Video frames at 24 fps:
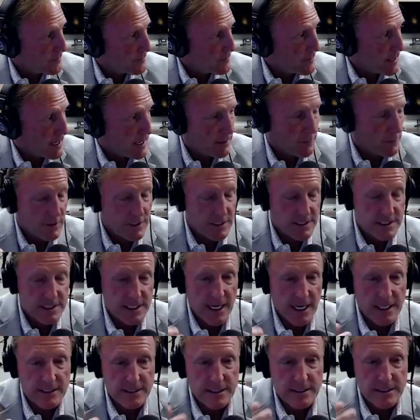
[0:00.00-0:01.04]
it
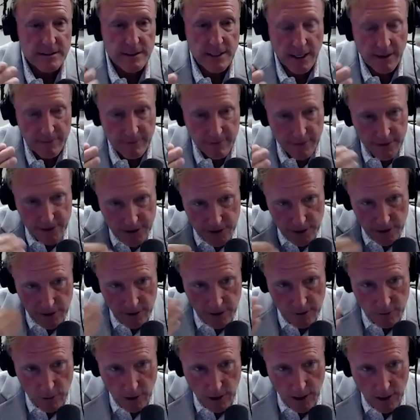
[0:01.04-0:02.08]
resets like visually
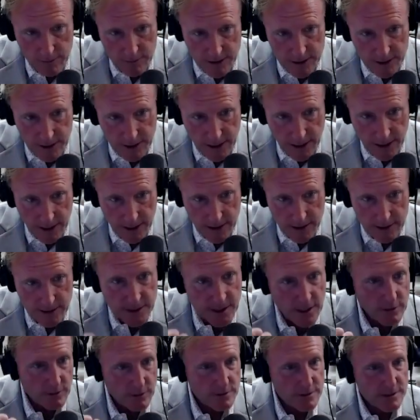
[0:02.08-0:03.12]
what I'm seeing.
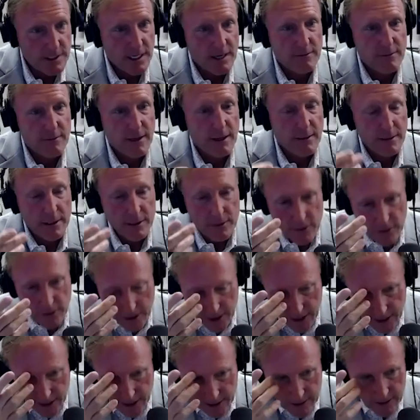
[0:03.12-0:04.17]
So instead of maybe looking
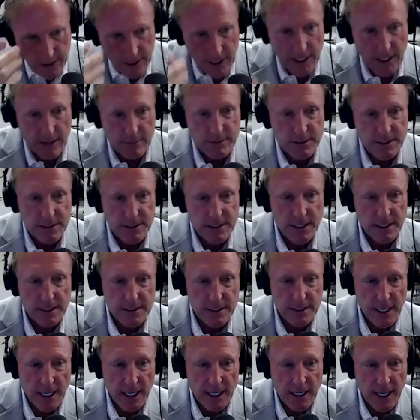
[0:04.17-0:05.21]
at, and I'm just going to
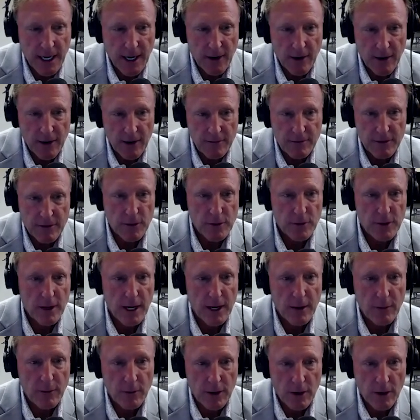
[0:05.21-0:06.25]
say, Karen, if you and I
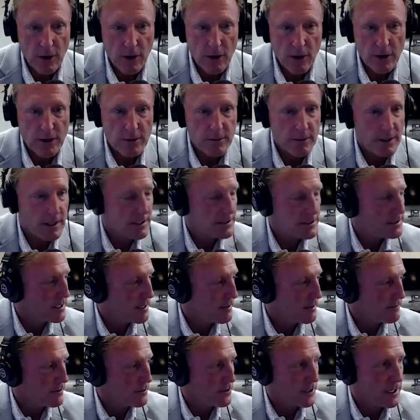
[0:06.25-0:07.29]
were in an argument, instead
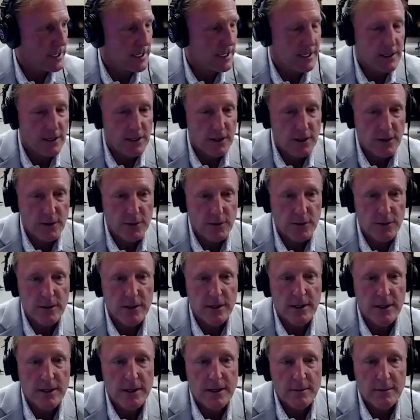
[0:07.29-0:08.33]
of looking at you,
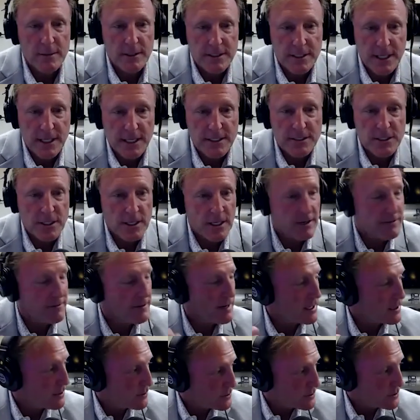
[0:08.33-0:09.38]
potentially if I
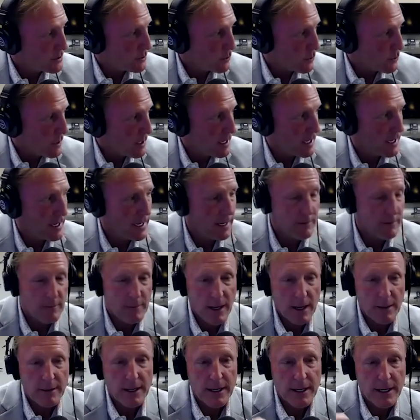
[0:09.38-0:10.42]
looked away,
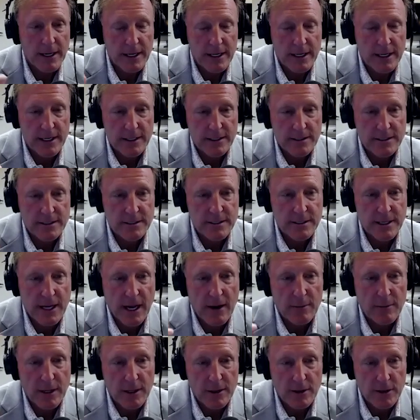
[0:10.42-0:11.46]
maybe it is now
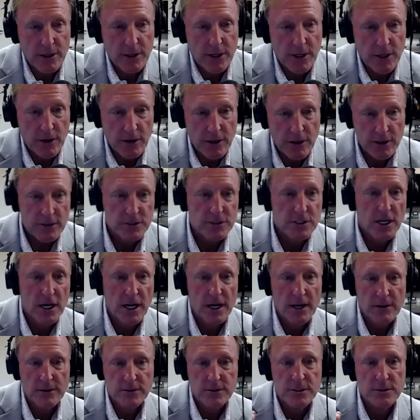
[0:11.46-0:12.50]
I'm going to look at your inner
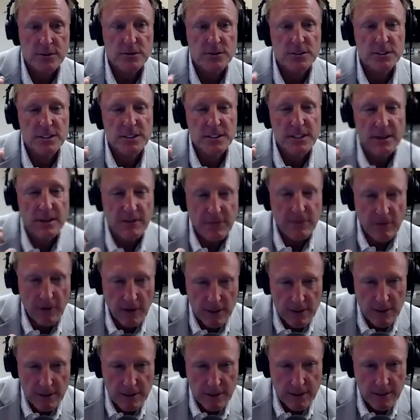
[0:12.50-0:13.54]
child. So it's
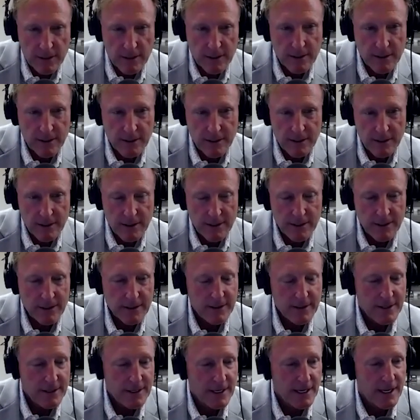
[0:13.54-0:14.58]
different. Mm-hmm.
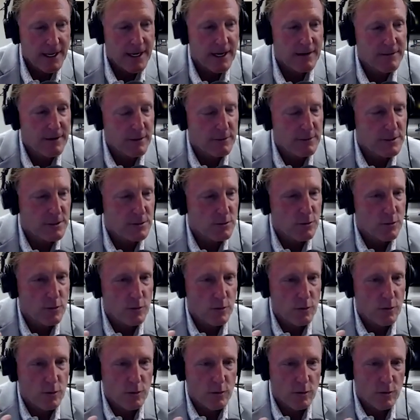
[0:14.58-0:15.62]
And if I was r-
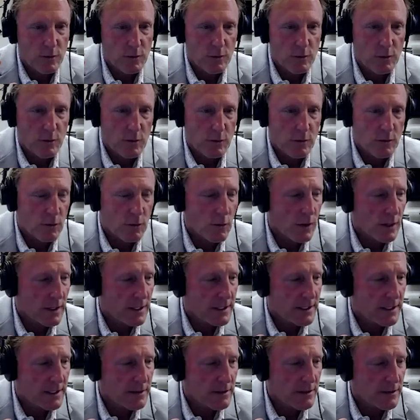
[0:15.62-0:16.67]
r- willing
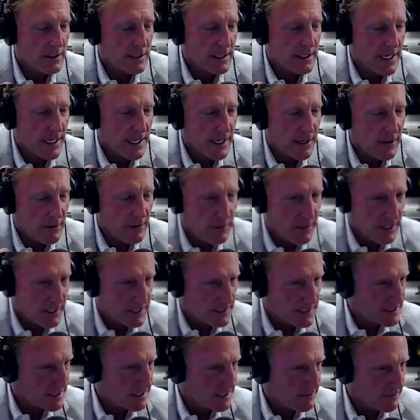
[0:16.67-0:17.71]
to hear things
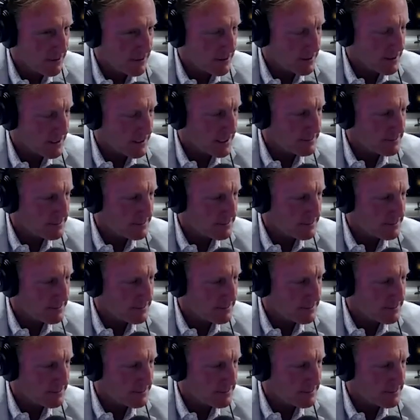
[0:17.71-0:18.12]
differently,